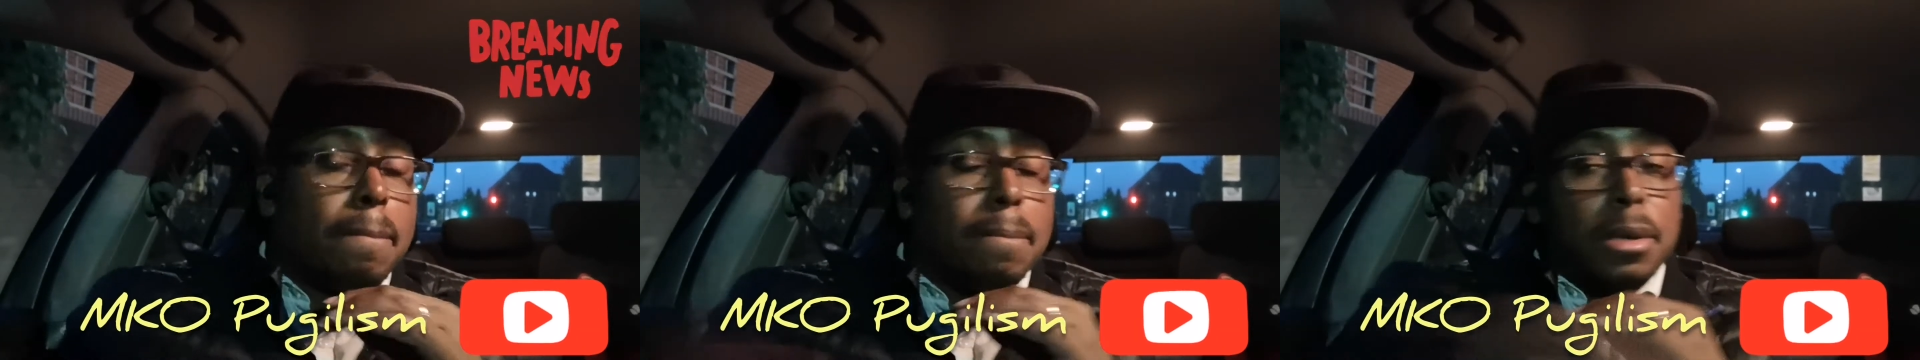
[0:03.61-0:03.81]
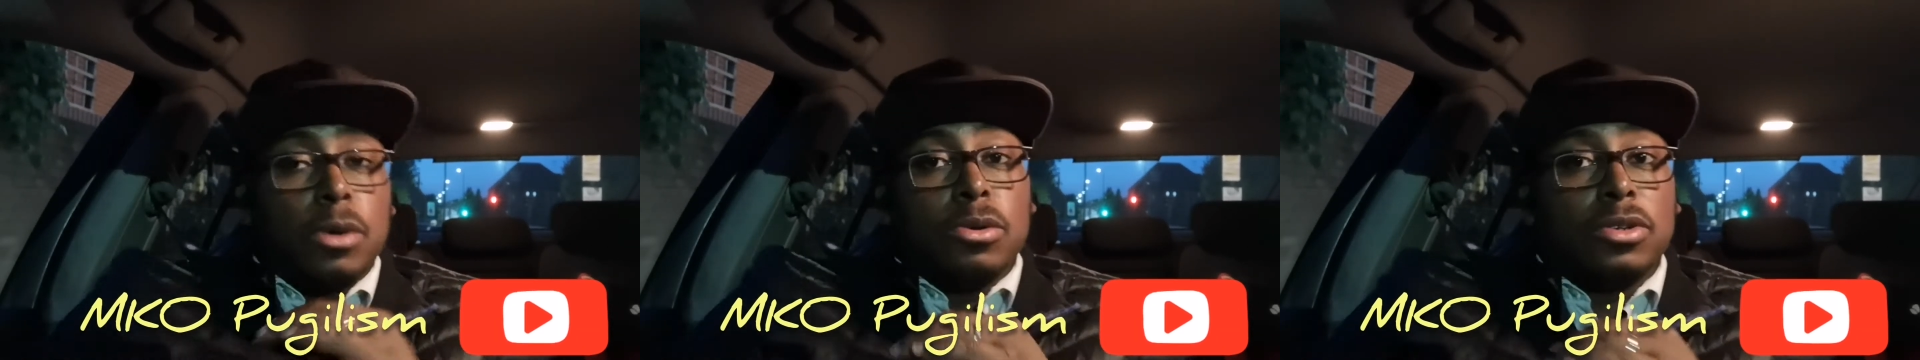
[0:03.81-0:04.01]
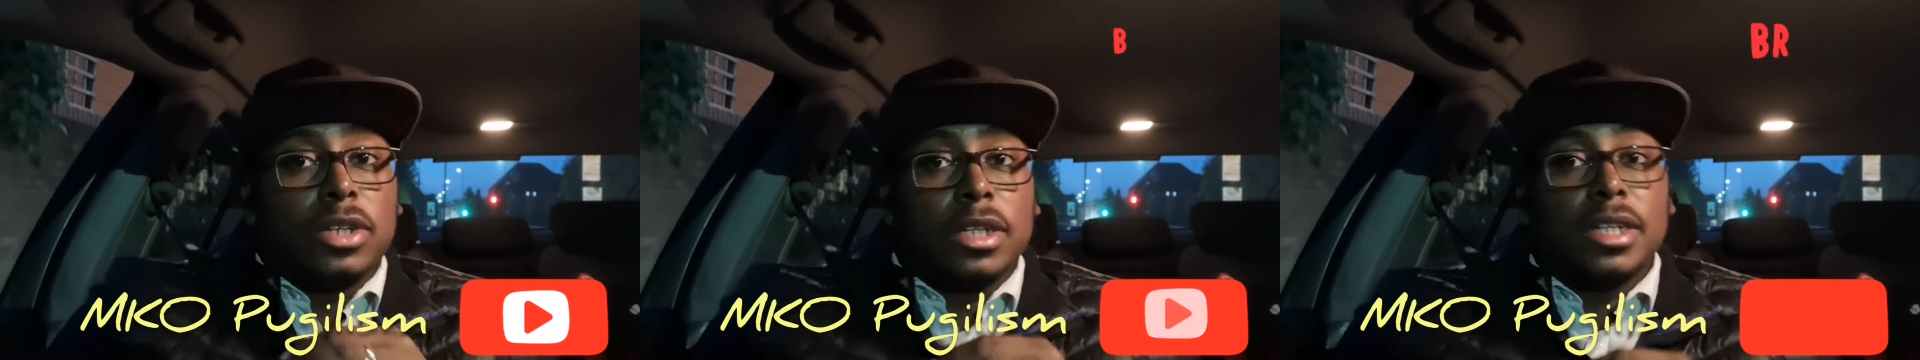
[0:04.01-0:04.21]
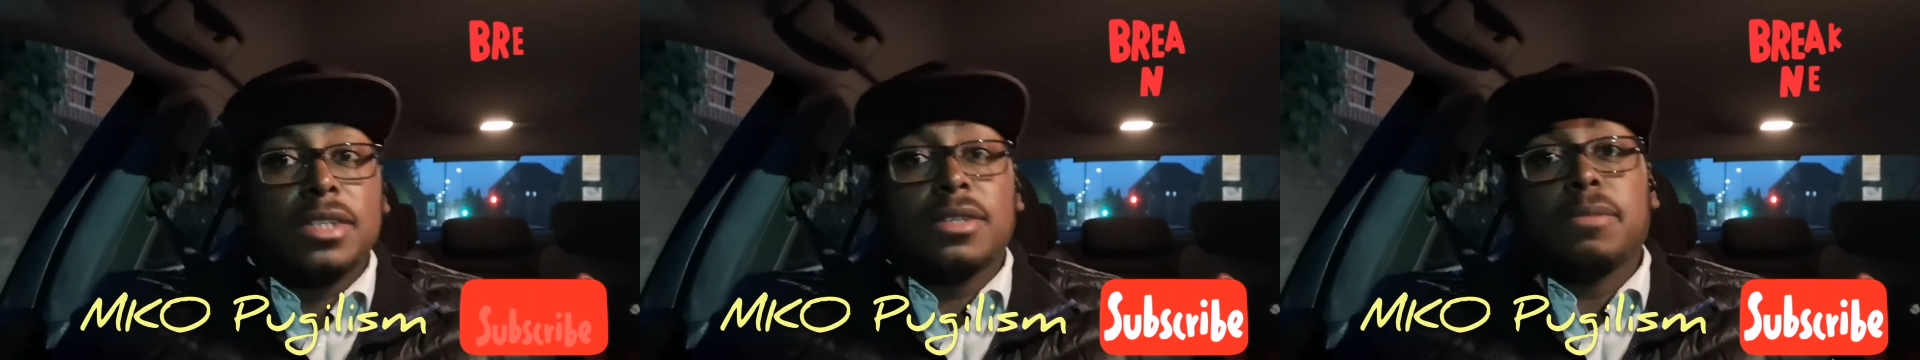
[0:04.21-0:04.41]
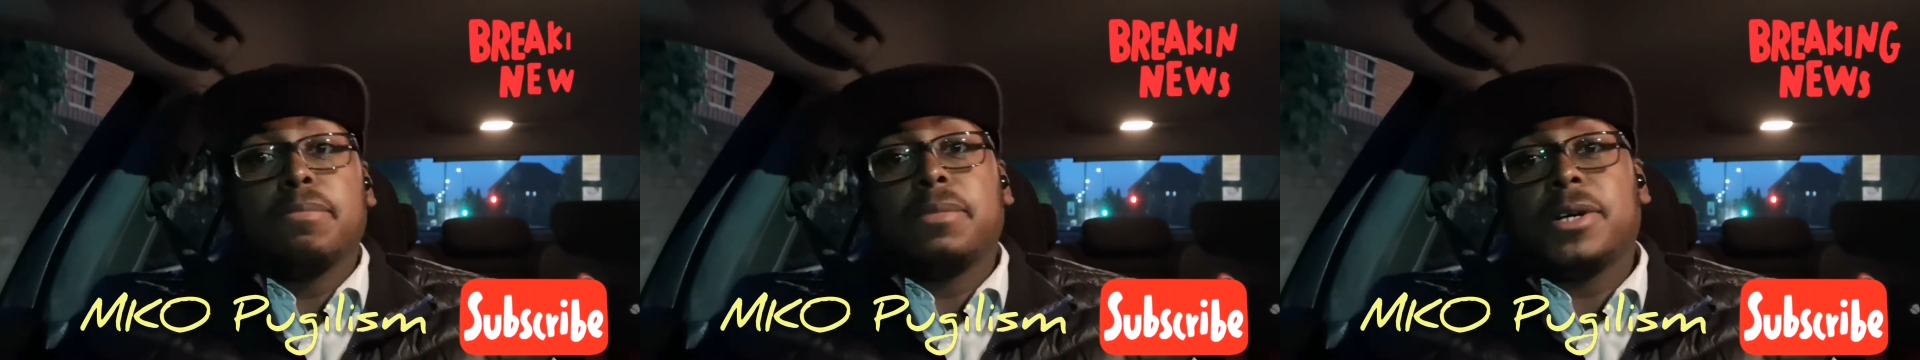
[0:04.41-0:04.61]

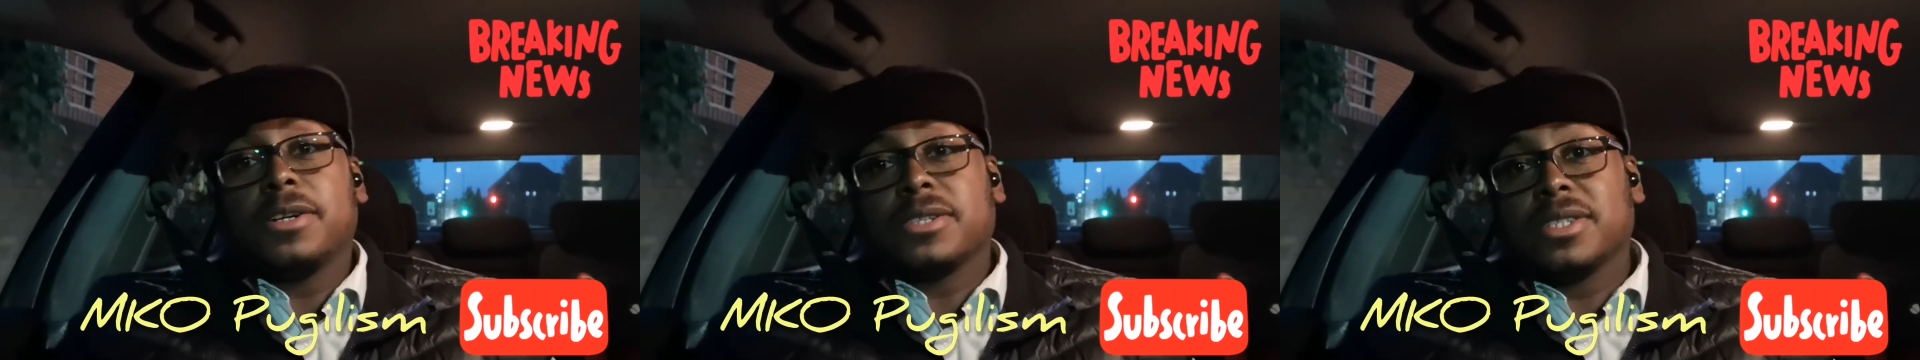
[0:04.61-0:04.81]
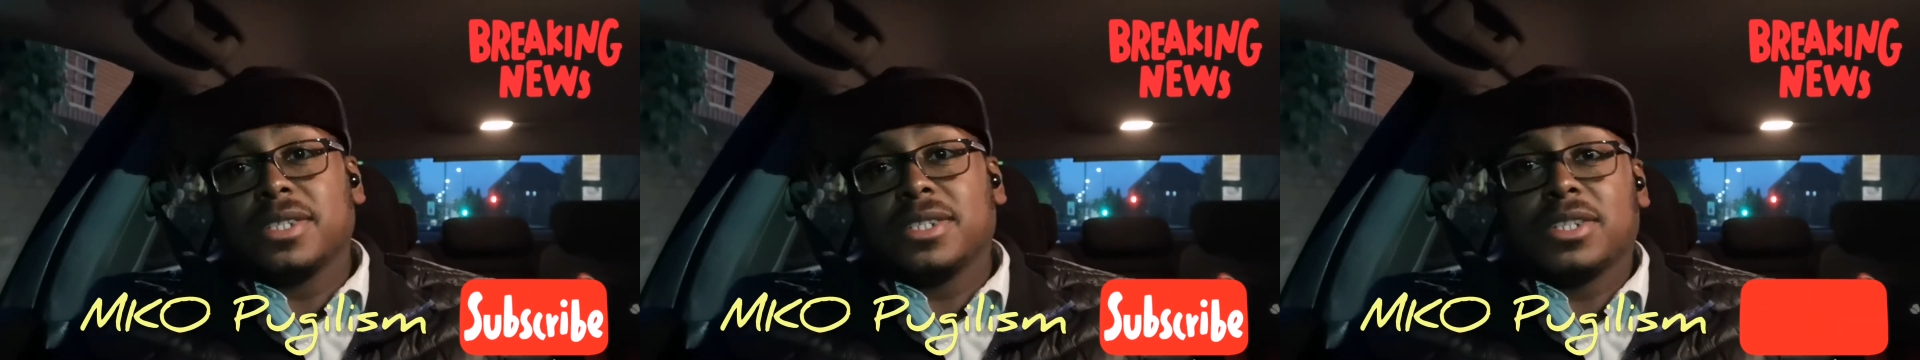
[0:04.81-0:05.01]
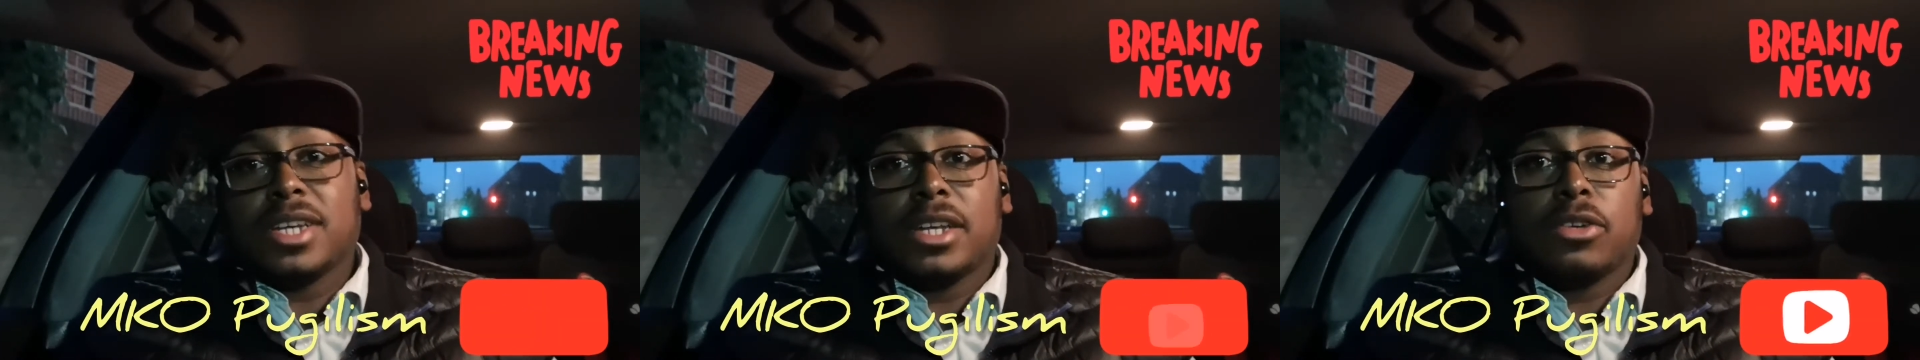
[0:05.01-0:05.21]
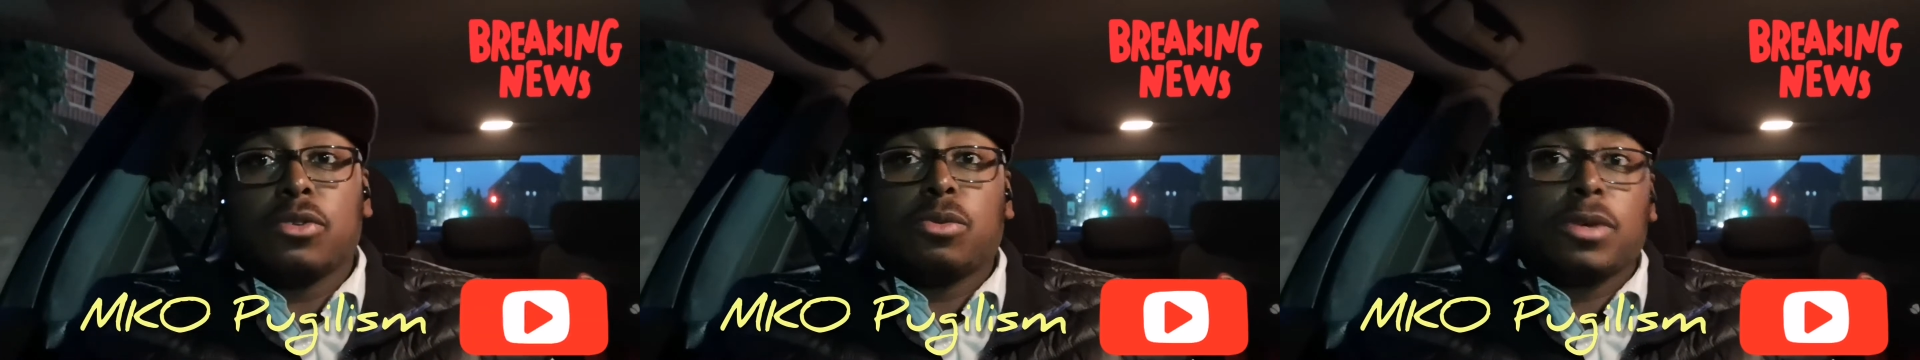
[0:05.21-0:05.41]
Pugilism Boxing Channel,